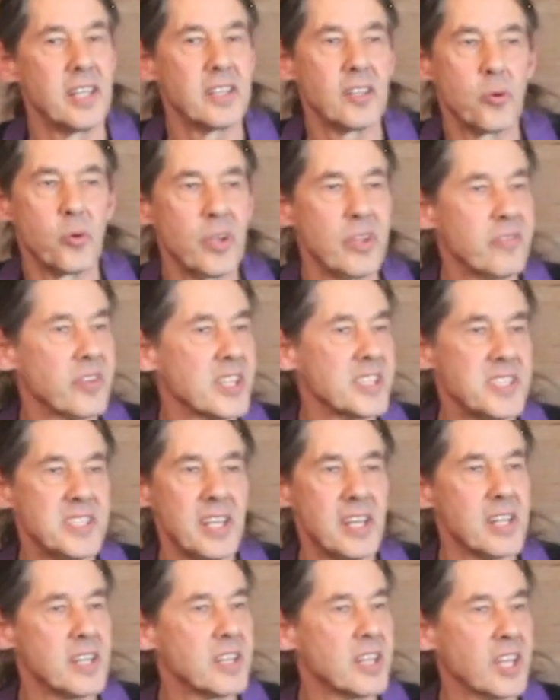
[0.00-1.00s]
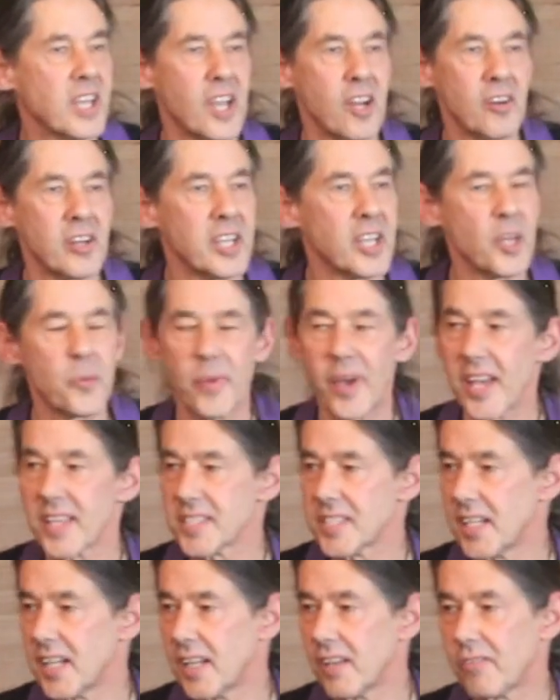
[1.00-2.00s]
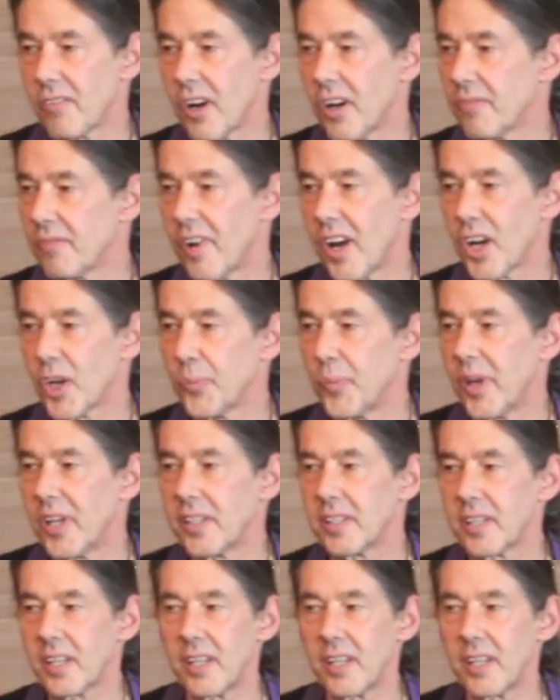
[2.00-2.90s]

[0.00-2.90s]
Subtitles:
That we've exceeded the carrying capacity of our environment.